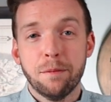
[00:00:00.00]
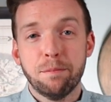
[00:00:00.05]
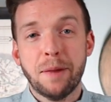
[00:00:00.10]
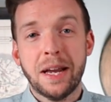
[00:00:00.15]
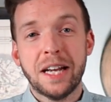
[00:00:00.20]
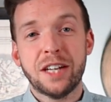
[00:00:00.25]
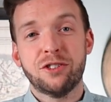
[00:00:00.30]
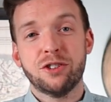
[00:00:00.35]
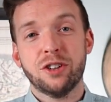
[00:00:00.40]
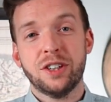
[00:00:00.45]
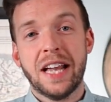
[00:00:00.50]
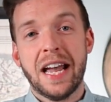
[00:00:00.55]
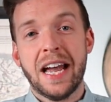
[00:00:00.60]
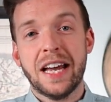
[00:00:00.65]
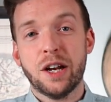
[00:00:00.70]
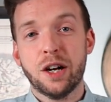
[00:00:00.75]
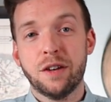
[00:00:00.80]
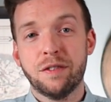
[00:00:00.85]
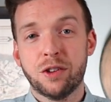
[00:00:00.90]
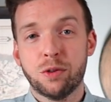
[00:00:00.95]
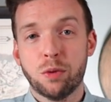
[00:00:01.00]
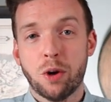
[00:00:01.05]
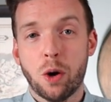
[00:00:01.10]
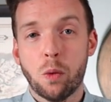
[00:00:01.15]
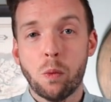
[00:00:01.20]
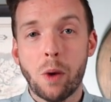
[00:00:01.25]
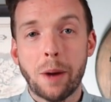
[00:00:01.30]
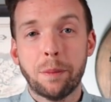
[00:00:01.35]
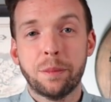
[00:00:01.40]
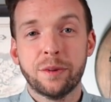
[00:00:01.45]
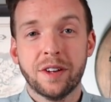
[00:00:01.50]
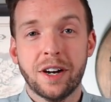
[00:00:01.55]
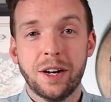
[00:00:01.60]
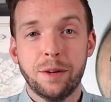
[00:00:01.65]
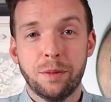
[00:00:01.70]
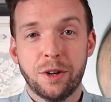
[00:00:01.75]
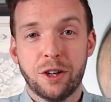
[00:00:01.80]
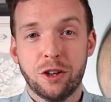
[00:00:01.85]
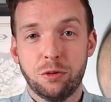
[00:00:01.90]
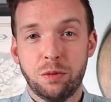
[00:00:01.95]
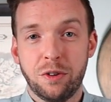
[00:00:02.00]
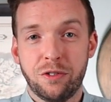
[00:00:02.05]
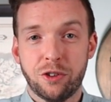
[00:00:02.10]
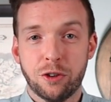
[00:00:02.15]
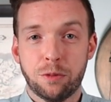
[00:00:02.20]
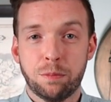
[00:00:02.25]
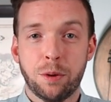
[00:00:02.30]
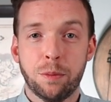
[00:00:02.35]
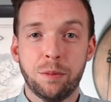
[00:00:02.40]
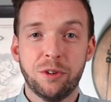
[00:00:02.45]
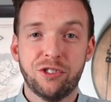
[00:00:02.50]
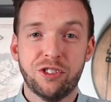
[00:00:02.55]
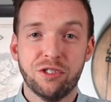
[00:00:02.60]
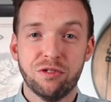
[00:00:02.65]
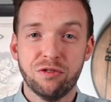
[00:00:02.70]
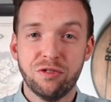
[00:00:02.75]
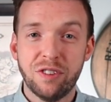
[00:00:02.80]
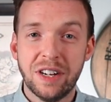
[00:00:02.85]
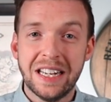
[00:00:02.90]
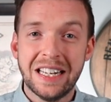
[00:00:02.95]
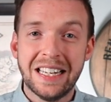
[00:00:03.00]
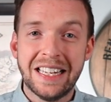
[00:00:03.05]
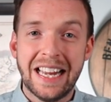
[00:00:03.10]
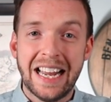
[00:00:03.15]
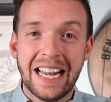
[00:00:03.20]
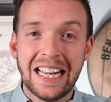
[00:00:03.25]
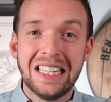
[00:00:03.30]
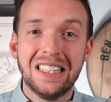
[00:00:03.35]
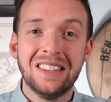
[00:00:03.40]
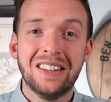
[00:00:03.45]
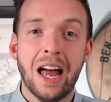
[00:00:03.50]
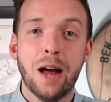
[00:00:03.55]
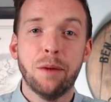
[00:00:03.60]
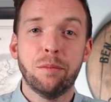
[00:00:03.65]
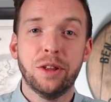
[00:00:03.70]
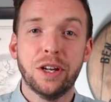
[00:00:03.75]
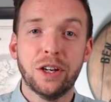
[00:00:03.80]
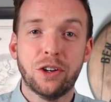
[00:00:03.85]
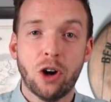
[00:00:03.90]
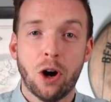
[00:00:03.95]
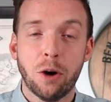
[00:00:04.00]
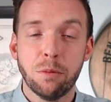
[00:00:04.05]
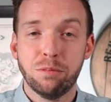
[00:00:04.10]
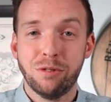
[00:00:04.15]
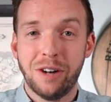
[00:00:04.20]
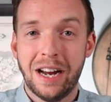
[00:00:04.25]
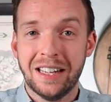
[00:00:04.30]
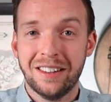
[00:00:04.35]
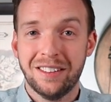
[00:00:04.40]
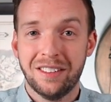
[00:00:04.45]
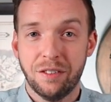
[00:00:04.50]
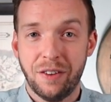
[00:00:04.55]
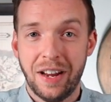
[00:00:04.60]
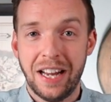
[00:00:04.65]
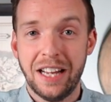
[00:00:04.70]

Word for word: make sure you head over to our website because we've just published a really in-depth and comprehensive